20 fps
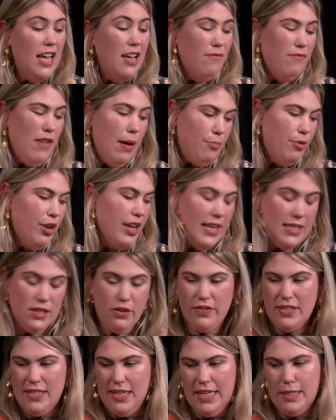fabric is
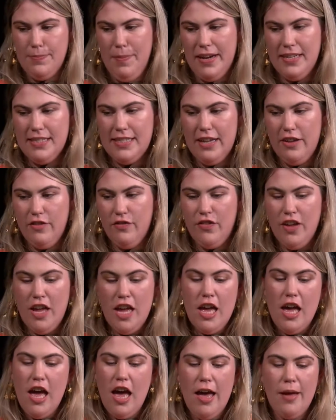obviously expensive.
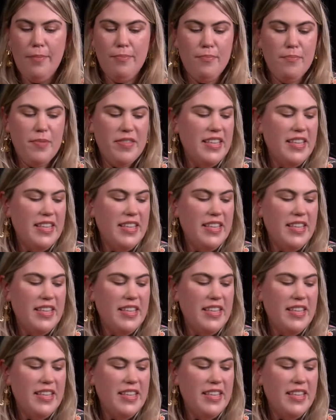But